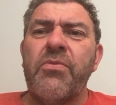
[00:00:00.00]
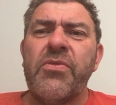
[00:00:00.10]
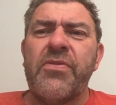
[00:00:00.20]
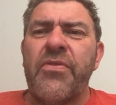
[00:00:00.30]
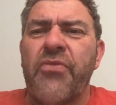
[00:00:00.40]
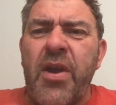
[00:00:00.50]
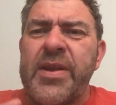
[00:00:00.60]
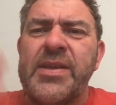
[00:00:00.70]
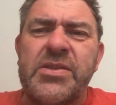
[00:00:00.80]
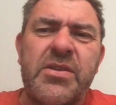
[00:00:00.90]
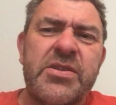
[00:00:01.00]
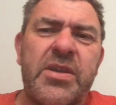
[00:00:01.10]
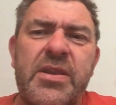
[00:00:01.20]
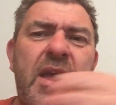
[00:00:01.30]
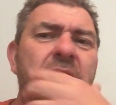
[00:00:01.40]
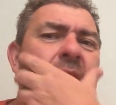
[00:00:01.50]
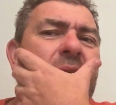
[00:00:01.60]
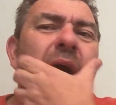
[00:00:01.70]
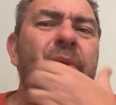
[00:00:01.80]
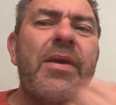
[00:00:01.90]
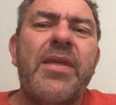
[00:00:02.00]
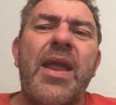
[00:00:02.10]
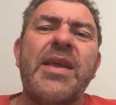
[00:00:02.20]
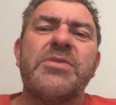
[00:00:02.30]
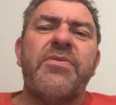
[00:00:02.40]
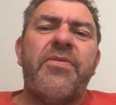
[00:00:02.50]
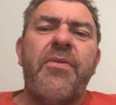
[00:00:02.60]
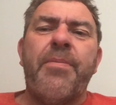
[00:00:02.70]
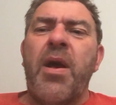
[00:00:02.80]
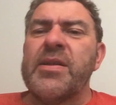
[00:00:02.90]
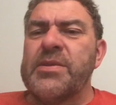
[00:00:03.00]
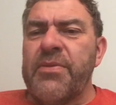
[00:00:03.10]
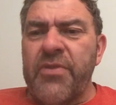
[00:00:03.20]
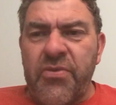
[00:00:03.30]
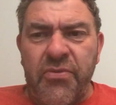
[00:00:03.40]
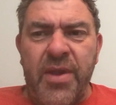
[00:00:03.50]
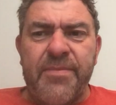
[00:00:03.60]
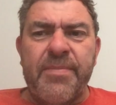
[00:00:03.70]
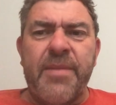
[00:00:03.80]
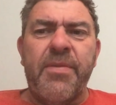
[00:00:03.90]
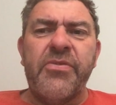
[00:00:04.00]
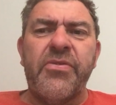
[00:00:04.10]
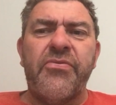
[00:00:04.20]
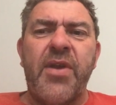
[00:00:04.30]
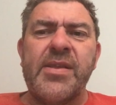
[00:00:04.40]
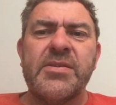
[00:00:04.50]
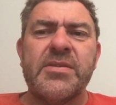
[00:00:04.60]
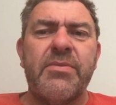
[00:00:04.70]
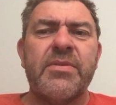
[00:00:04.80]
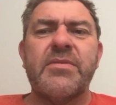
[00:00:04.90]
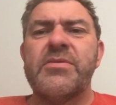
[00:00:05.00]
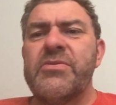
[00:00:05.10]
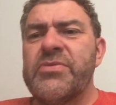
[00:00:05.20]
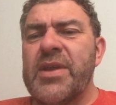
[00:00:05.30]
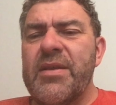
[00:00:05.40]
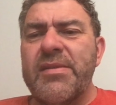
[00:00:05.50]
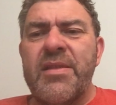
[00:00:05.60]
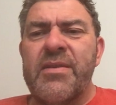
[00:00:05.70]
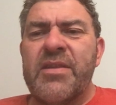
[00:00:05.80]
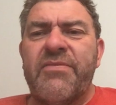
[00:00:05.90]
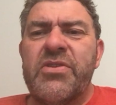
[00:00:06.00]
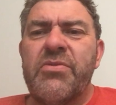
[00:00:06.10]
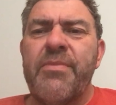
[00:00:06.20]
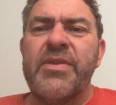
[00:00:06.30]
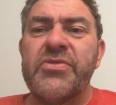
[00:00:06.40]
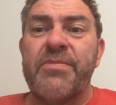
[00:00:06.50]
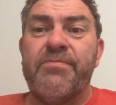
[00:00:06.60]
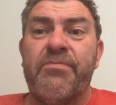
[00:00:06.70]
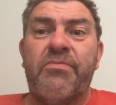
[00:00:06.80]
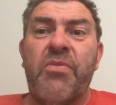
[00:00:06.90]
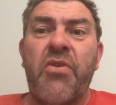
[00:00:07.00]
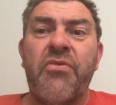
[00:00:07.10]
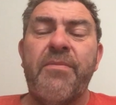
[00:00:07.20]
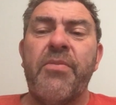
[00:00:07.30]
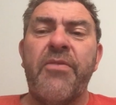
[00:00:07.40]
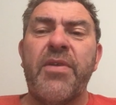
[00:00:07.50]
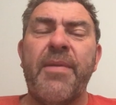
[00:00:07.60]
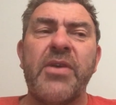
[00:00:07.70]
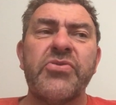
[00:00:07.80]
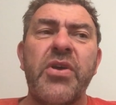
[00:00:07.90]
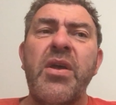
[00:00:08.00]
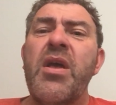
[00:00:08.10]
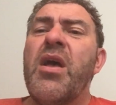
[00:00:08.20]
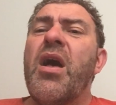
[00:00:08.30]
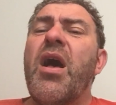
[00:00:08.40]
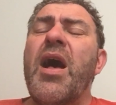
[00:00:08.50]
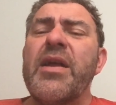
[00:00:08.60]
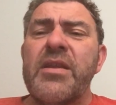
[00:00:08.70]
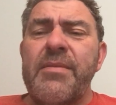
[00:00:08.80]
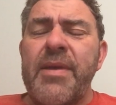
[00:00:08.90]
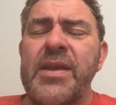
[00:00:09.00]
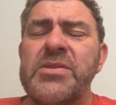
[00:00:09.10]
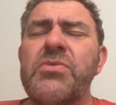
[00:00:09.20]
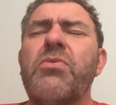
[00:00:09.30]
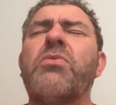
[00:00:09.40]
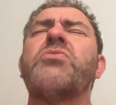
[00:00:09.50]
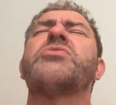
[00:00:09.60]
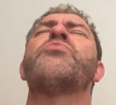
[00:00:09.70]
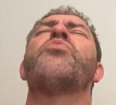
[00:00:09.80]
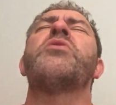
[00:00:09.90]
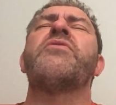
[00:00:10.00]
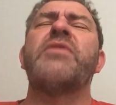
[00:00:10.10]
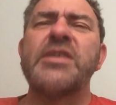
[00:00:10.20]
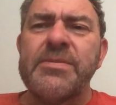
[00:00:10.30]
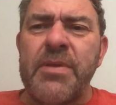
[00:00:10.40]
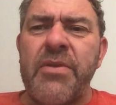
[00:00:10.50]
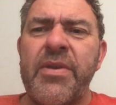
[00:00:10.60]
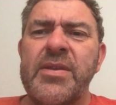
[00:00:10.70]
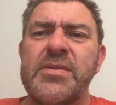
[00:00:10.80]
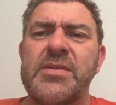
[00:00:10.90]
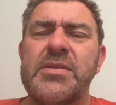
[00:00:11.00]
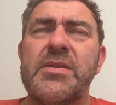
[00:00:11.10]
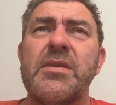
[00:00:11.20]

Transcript: onwards, the Friday to the Sunday, I went at the lakes for a party with a great big bunch of friends. There were 200, and there's nothing to do with me, it's a group birthday bash. I had an amazing, awesome, wonderful experience,